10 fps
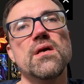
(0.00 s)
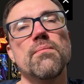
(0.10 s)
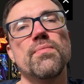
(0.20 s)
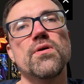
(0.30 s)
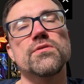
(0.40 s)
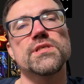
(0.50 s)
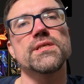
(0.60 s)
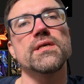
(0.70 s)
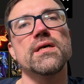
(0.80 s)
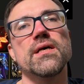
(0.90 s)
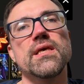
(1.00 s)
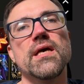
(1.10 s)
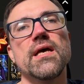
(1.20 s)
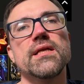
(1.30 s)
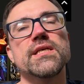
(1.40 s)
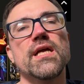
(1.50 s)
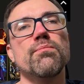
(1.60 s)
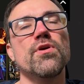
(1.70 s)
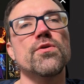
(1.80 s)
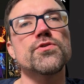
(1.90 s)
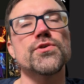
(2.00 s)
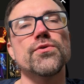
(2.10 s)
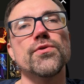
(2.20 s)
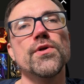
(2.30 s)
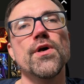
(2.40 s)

because yeah, it can be crucial